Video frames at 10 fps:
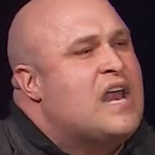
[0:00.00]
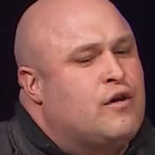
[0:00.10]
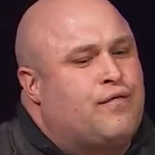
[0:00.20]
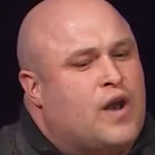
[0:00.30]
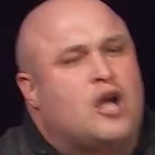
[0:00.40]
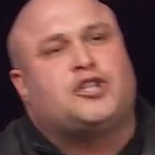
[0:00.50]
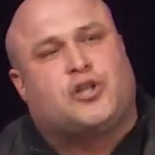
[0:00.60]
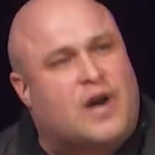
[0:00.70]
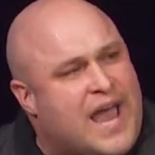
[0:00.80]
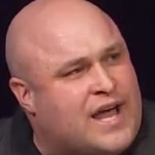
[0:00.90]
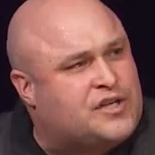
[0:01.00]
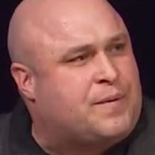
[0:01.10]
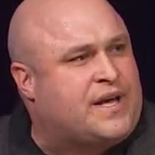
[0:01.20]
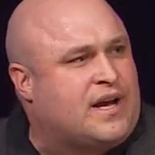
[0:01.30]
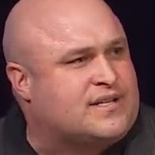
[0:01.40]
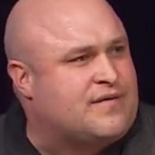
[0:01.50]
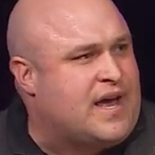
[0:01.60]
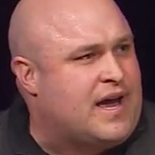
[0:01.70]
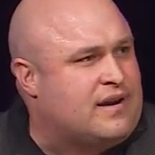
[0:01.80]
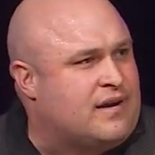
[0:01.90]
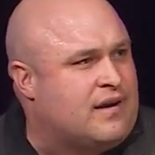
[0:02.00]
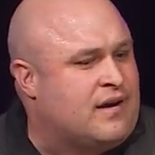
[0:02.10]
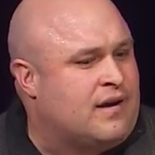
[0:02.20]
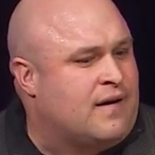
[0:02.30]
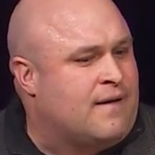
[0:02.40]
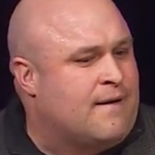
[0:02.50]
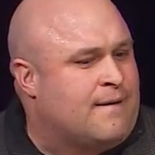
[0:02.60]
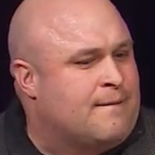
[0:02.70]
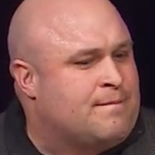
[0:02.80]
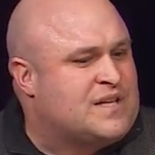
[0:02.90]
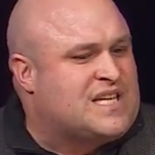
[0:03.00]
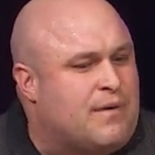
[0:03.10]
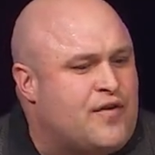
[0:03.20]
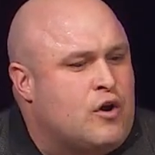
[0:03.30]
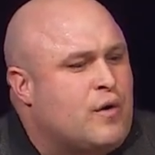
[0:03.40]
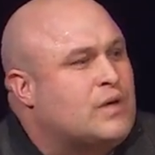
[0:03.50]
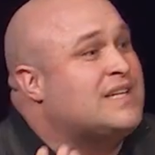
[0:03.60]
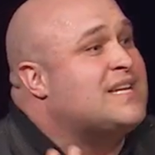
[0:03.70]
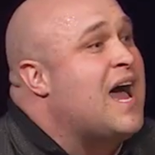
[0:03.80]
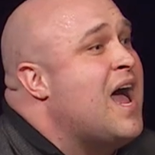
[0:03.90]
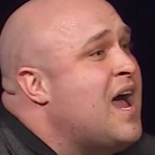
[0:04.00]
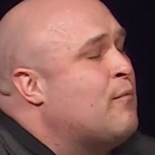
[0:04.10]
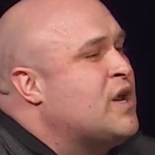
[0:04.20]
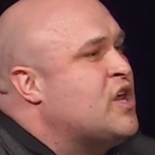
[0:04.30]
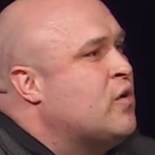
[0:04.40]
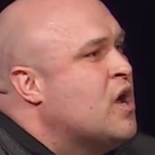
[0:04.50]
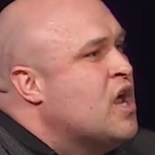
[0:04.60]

and you've lost your edge because of that. Some of you, there was a time when you